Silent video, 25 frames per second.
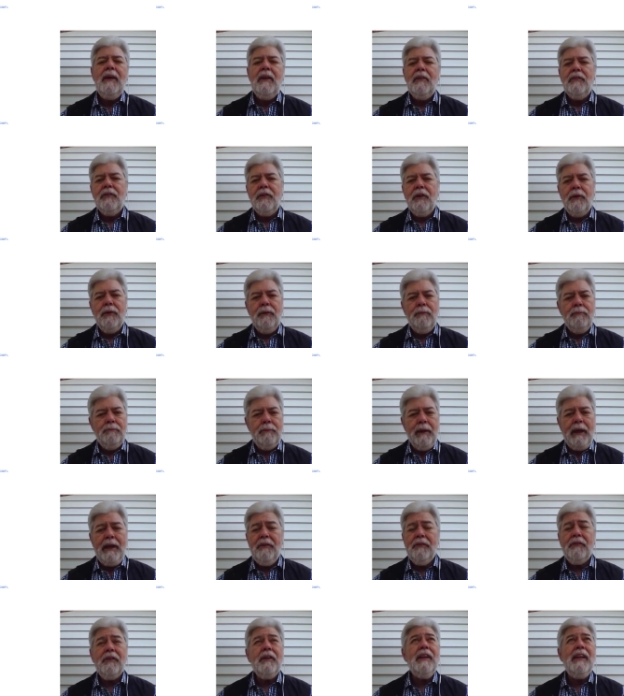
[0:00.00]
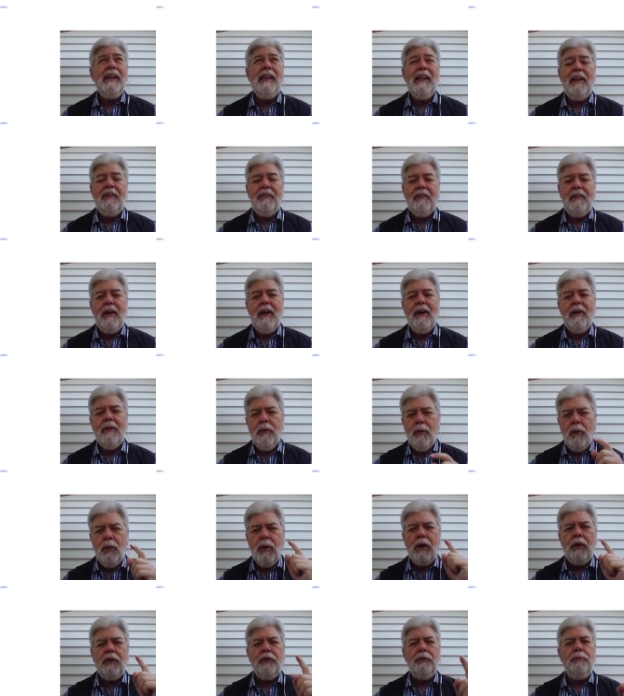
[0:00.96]
So basically that's how it
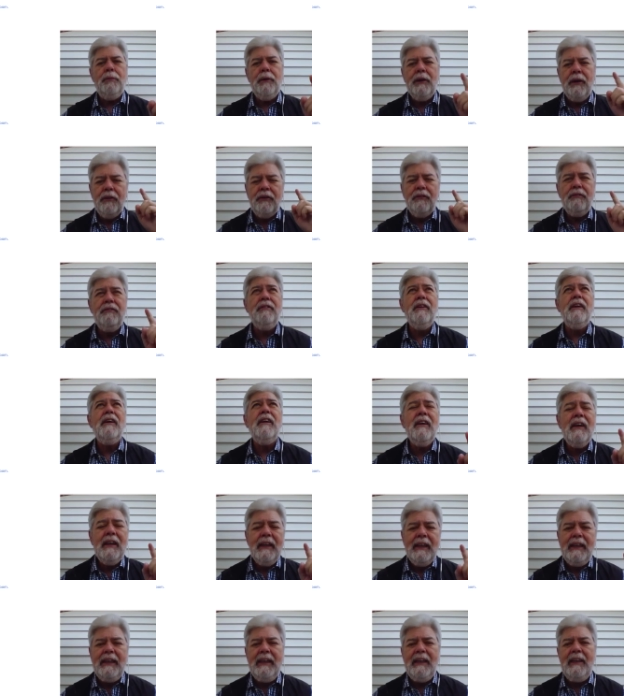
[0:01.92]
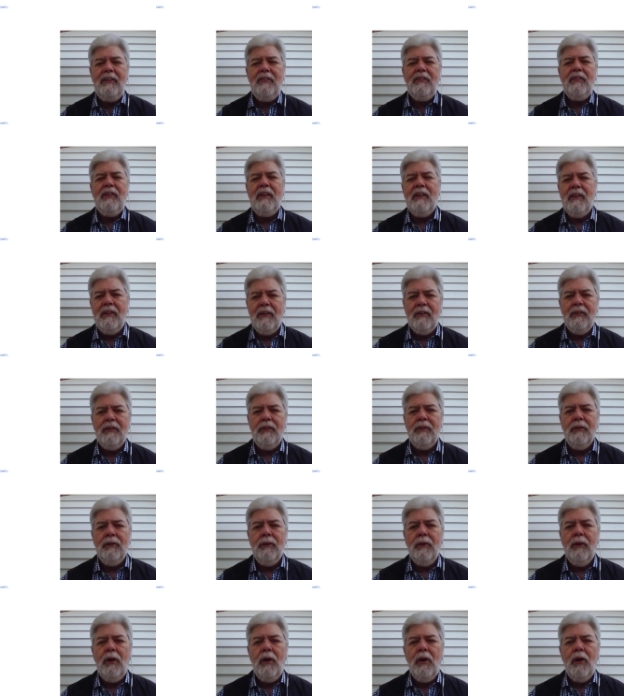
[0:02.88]
works. But it's very easy to
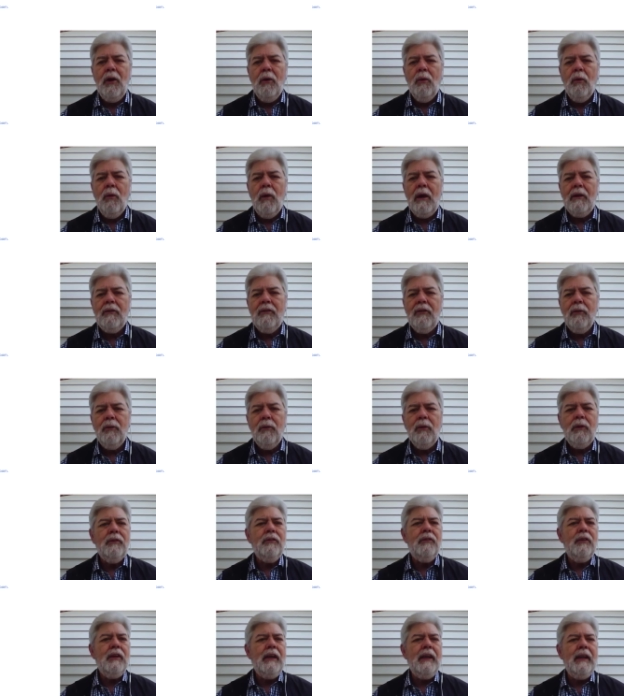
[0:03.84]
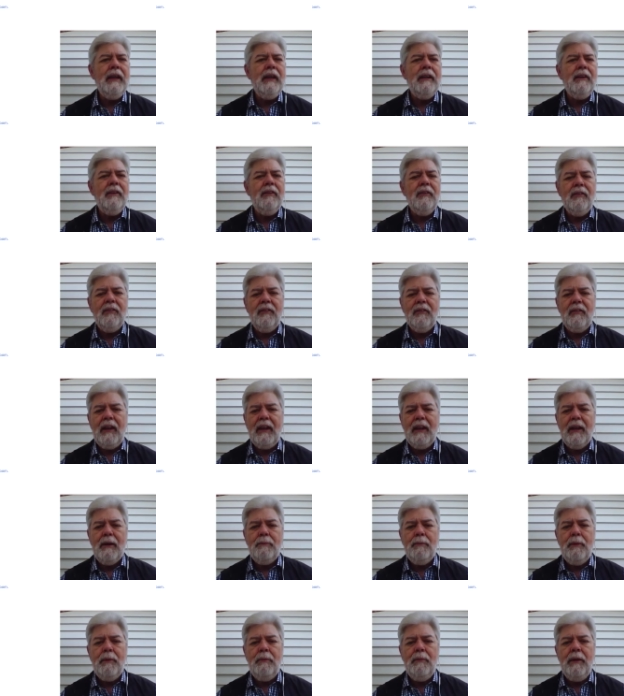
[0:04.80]
do. Watch it once again. To set
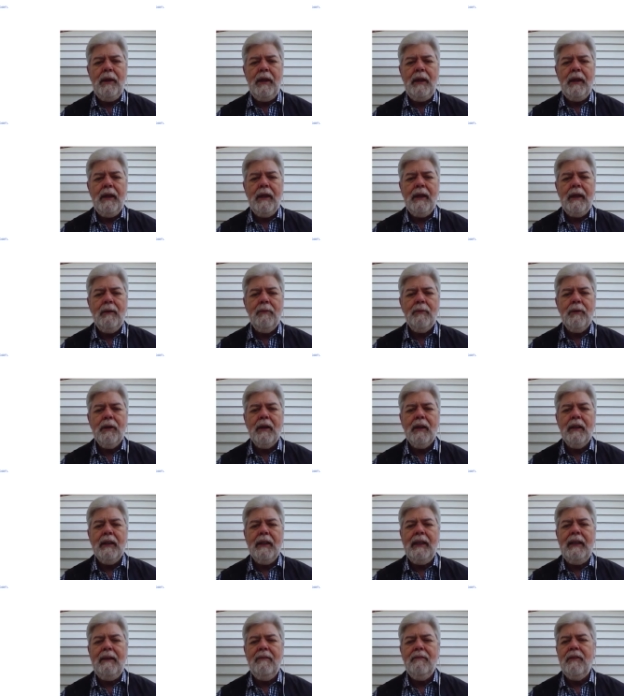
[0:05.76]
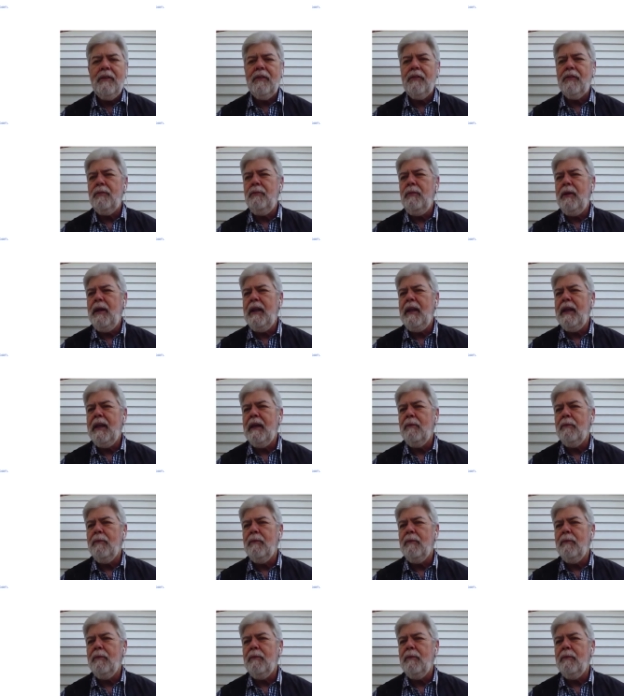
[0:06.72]
up a meeting, I'm going to leave this meeting.